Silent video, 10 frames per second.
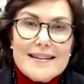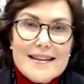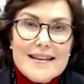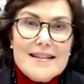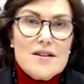
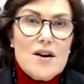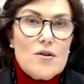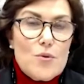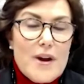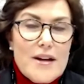These are
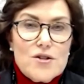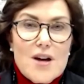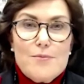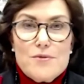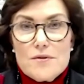great
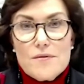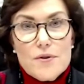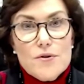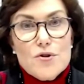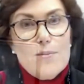jobs of the
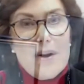future.